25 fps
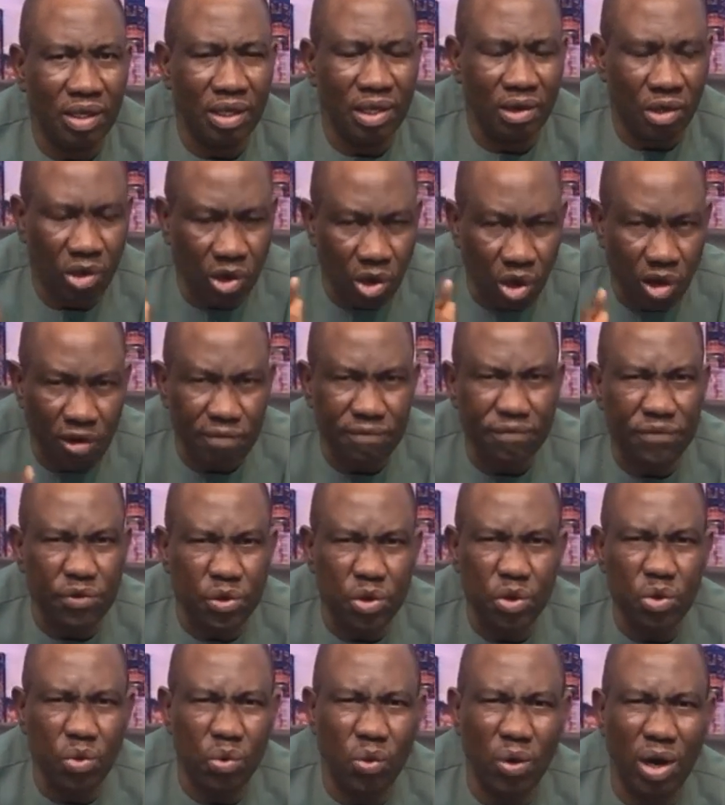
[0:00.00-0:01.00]
Love
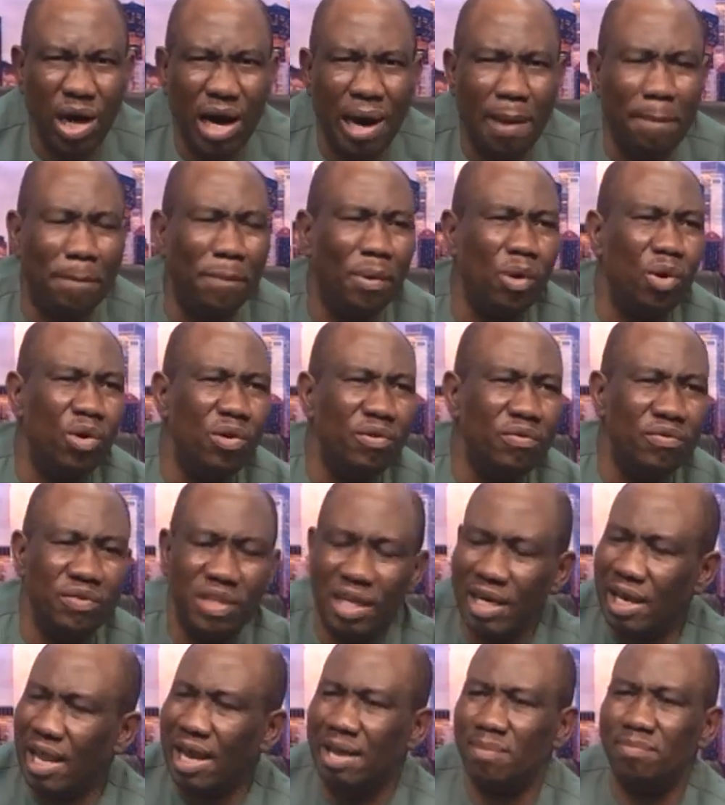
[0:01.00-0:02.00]
you above
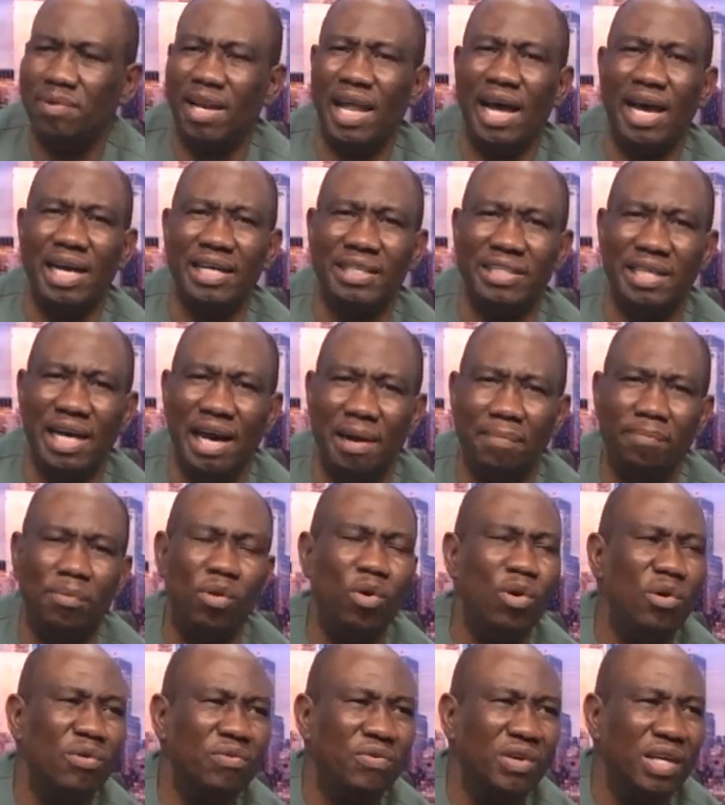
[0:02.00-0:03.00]
the limelight,
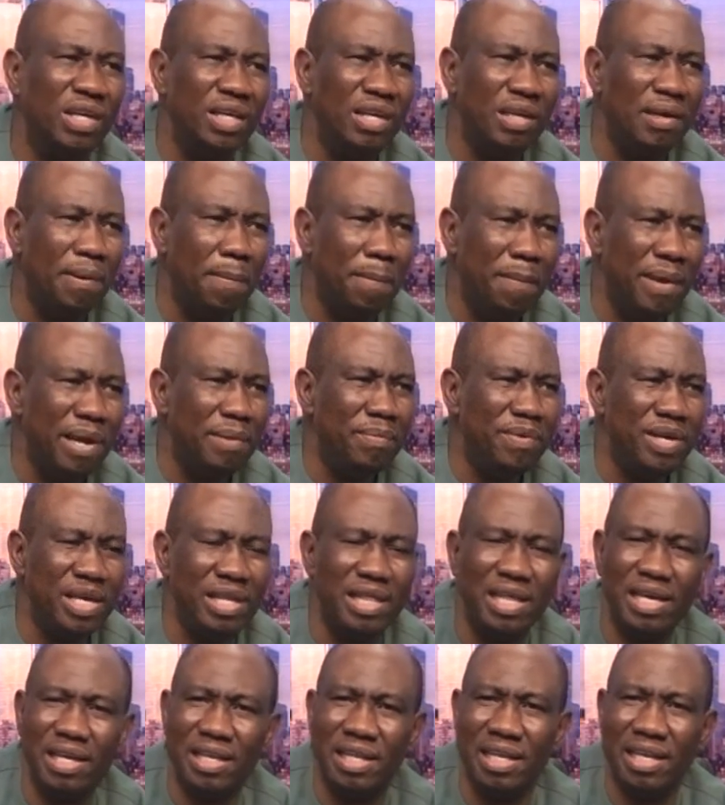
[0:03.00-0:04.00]
above maybe
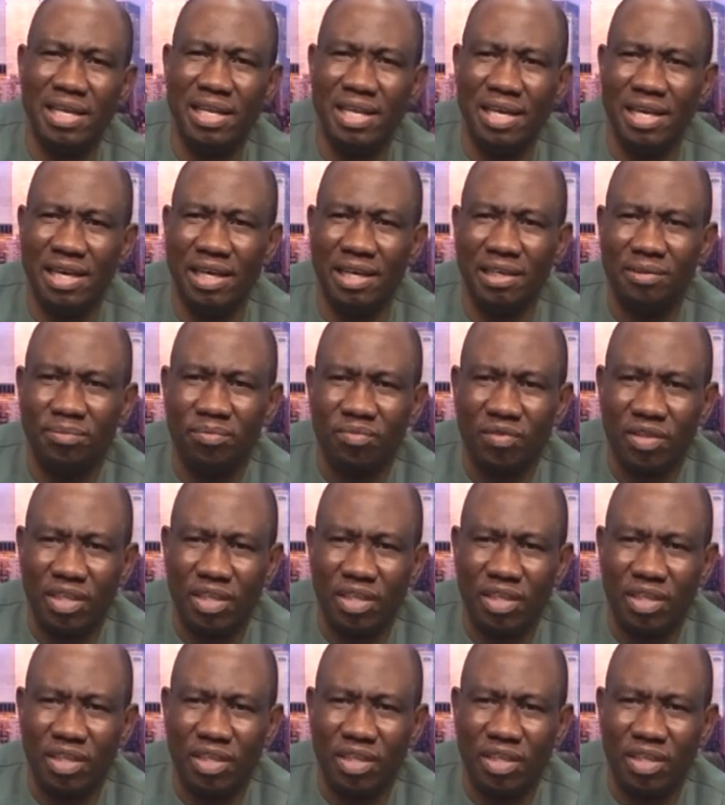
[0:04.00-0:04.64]
the